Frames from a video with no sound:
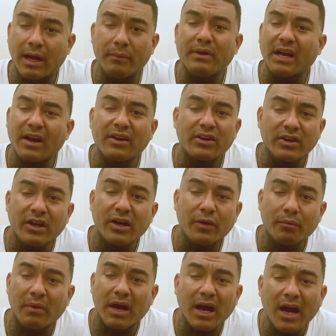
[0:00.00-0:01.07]
I mean, I could have
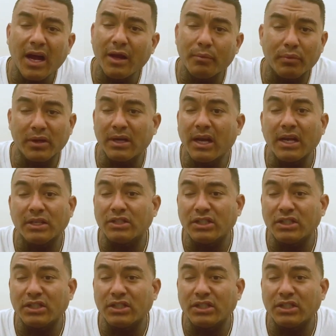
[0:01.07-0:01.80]
helped my eye, but hey,